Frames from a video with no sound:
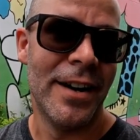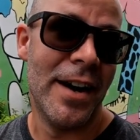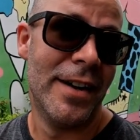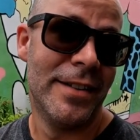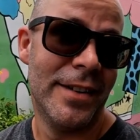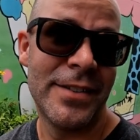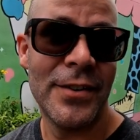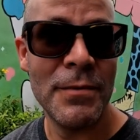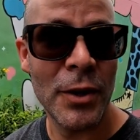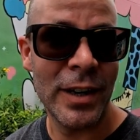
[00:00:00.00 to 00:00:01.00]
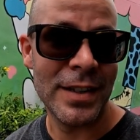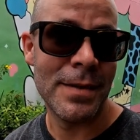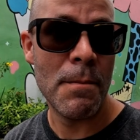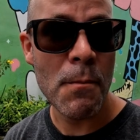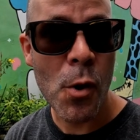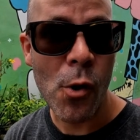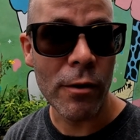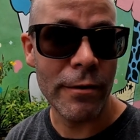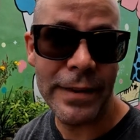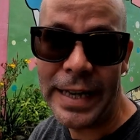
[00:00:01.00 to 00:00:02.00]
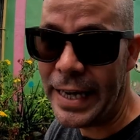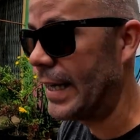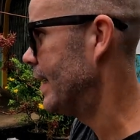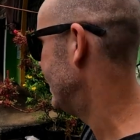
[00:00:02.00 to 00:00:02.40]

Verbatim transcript: Right, let's go and look at some more graffiti.